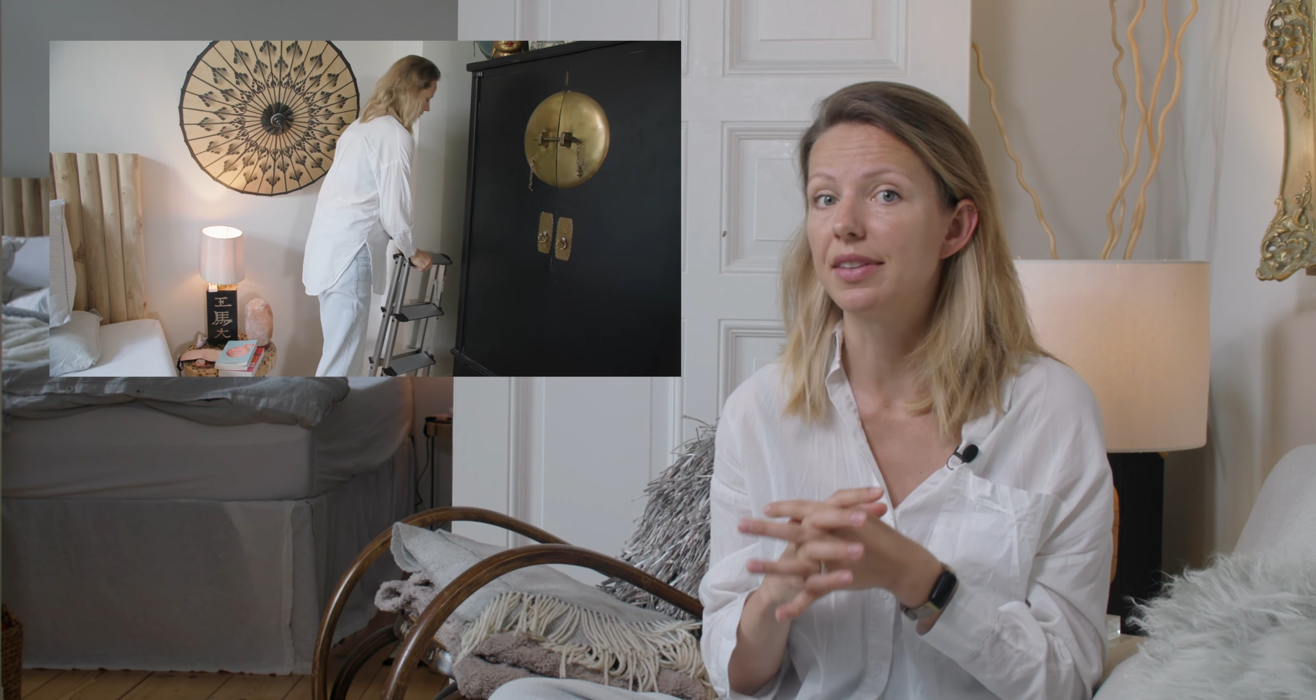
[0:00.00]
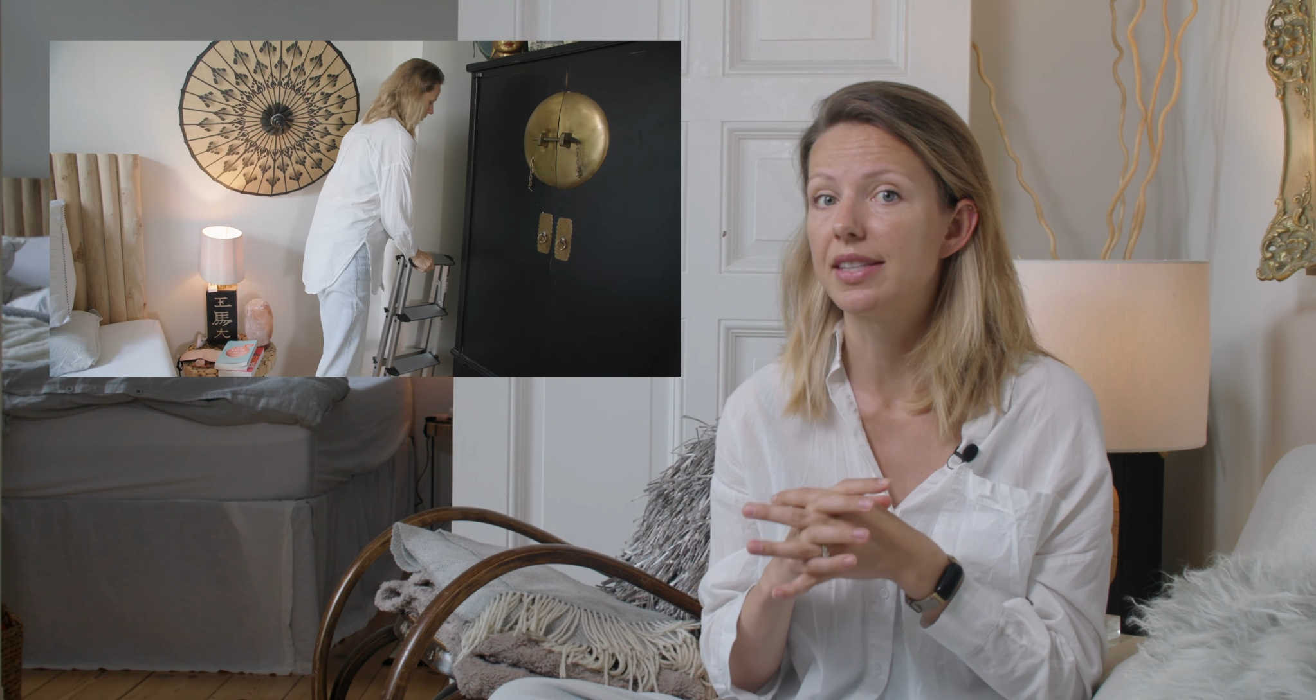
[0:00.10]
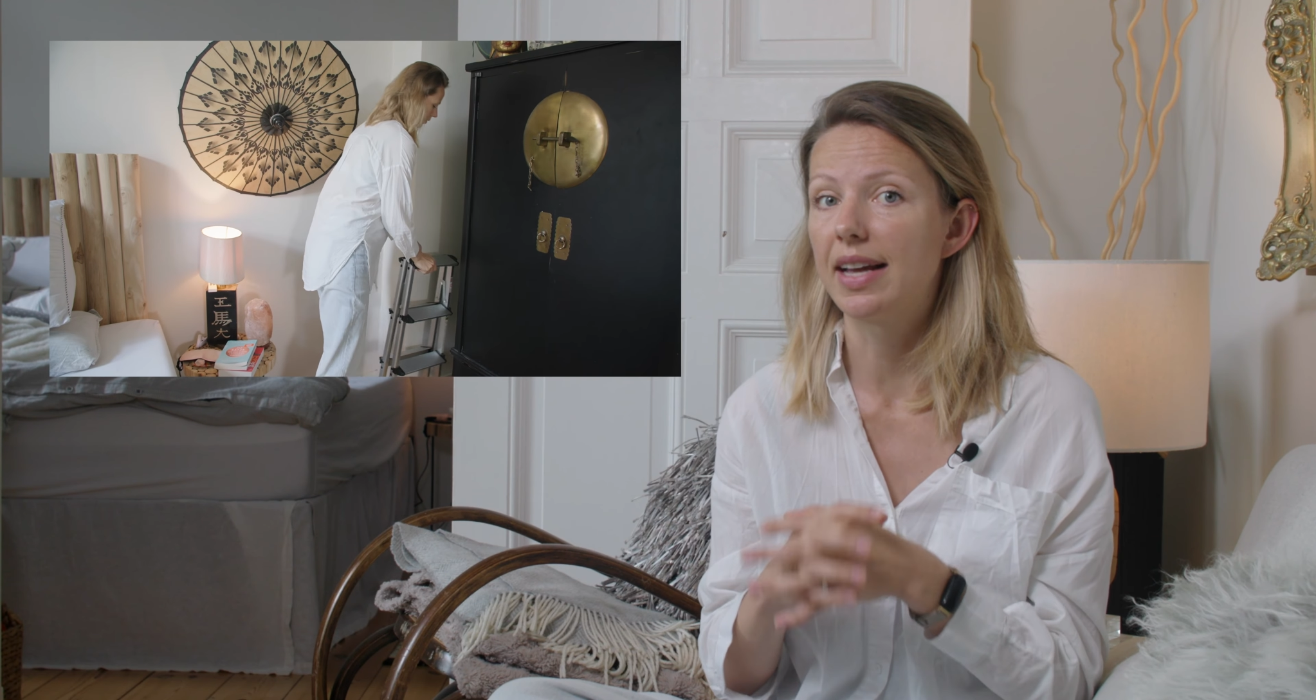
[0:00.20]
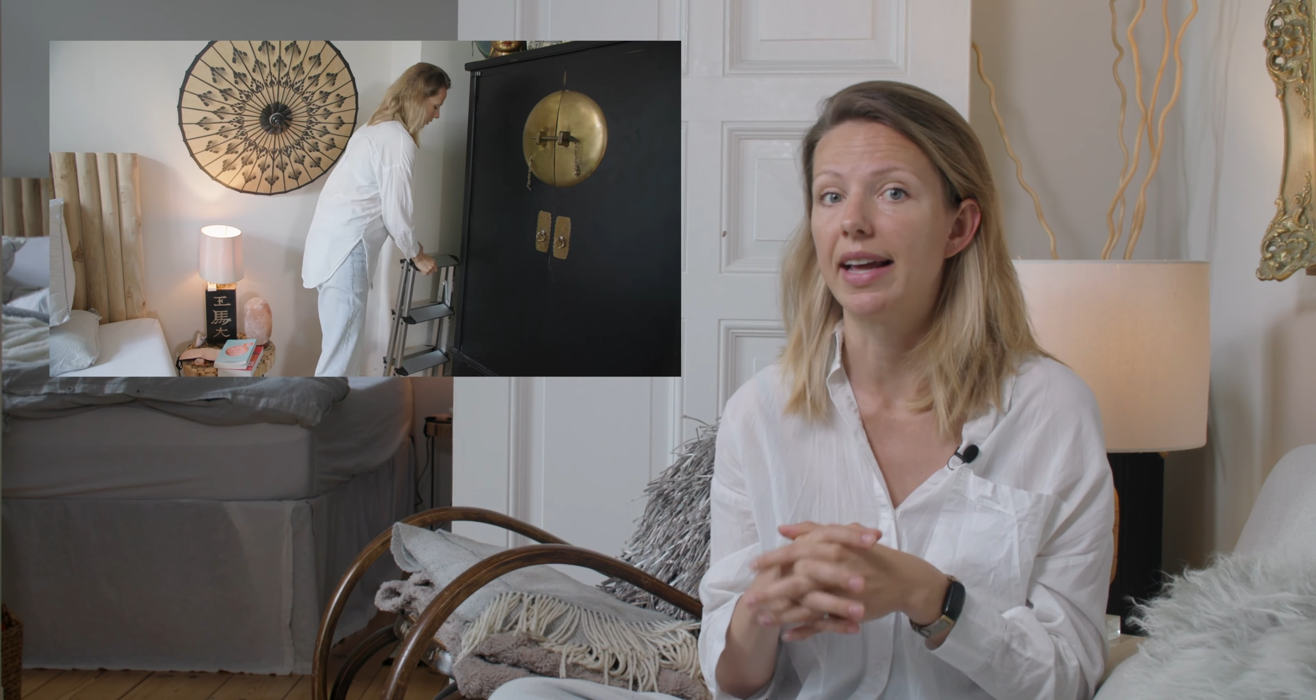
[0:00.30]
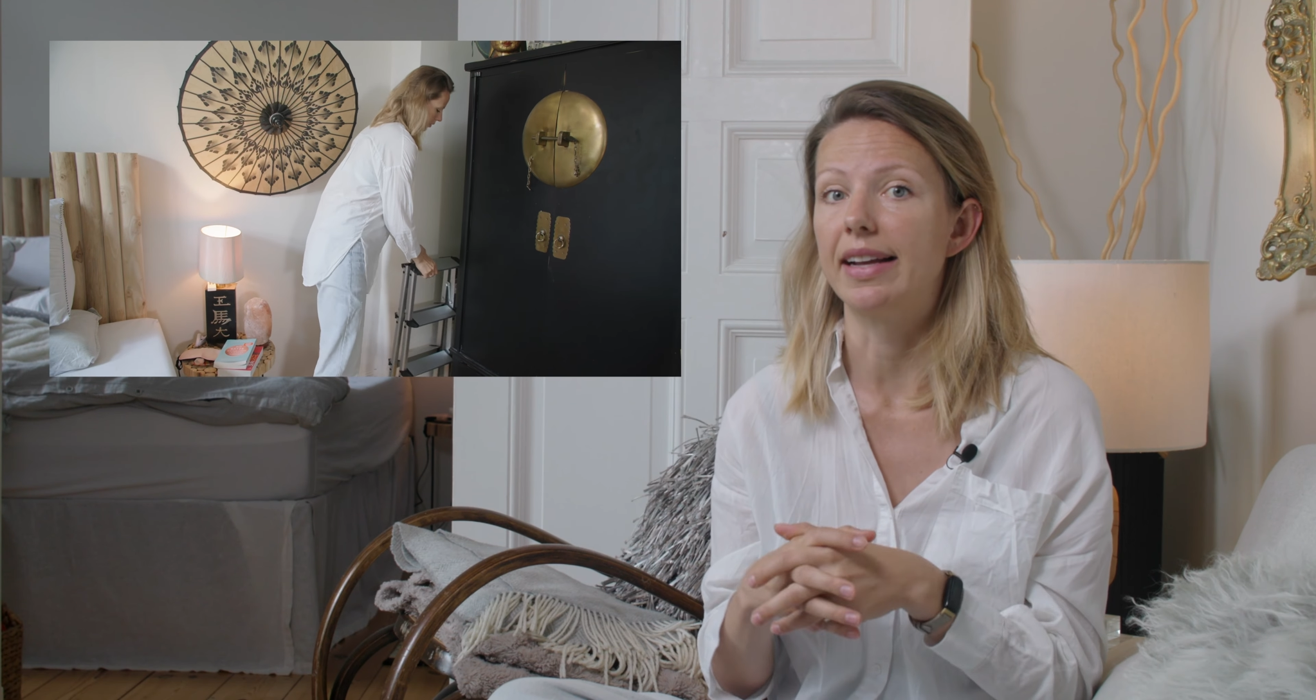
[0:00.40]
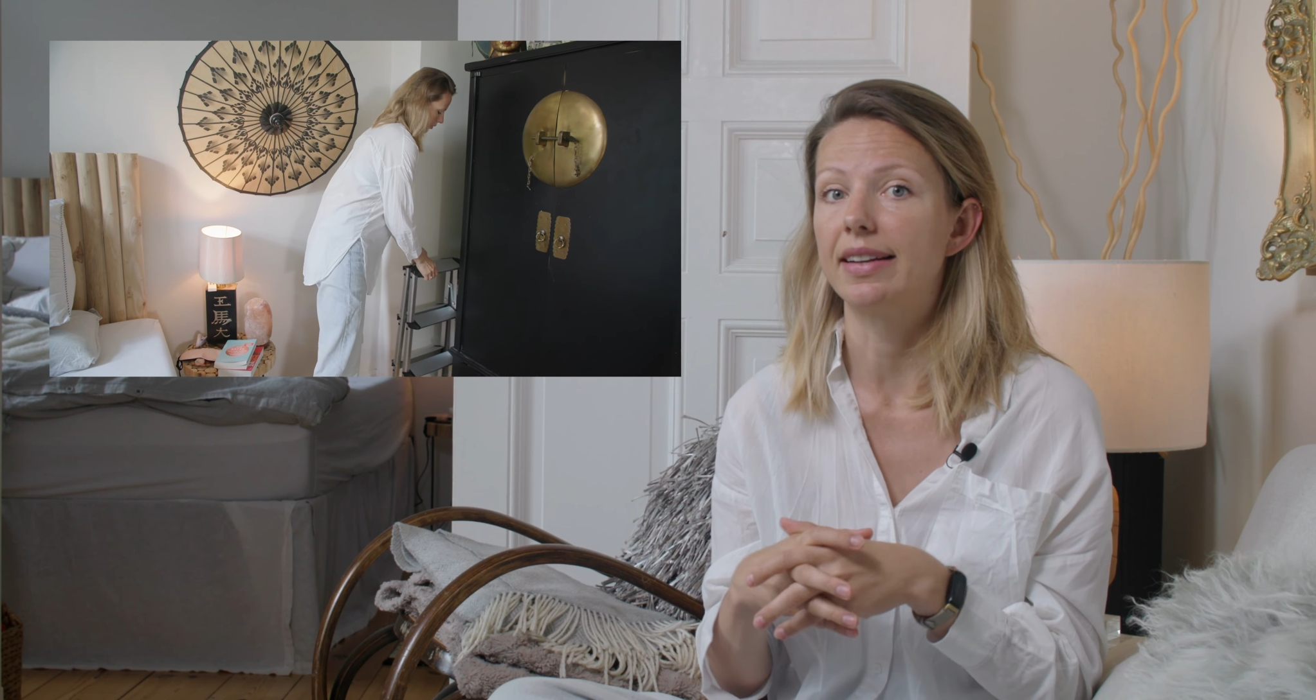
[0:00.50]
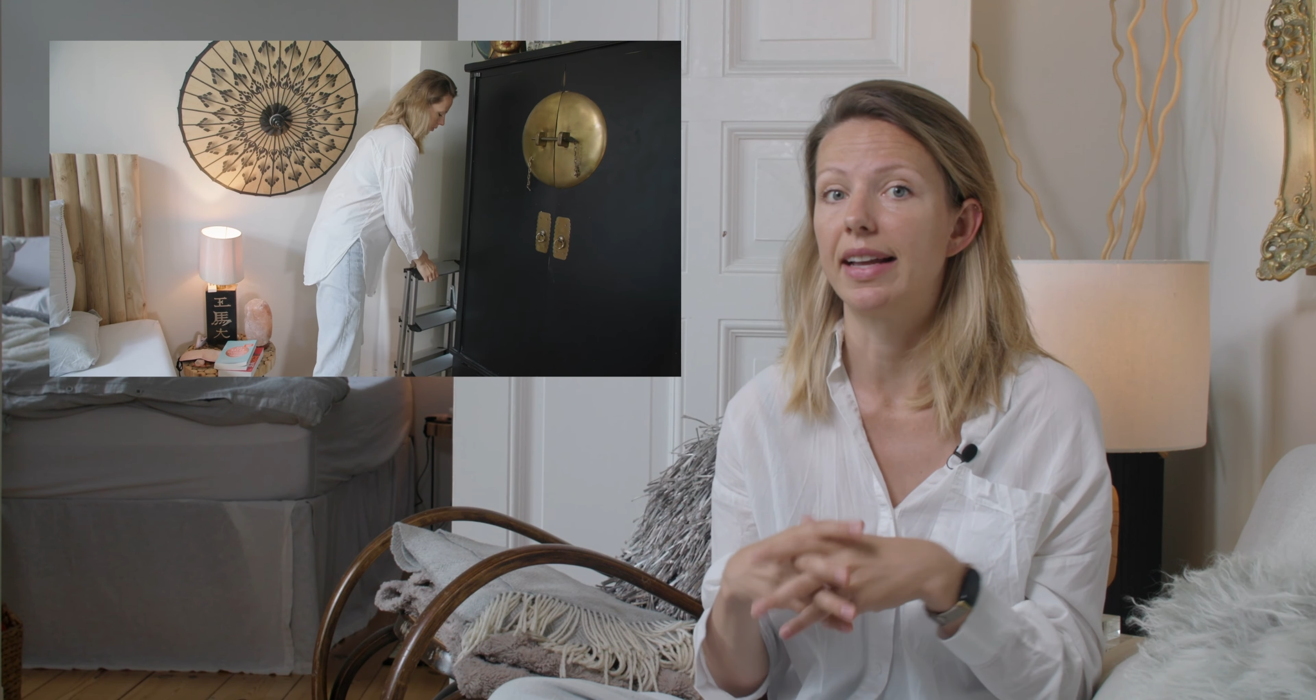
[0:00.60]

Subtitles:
the side,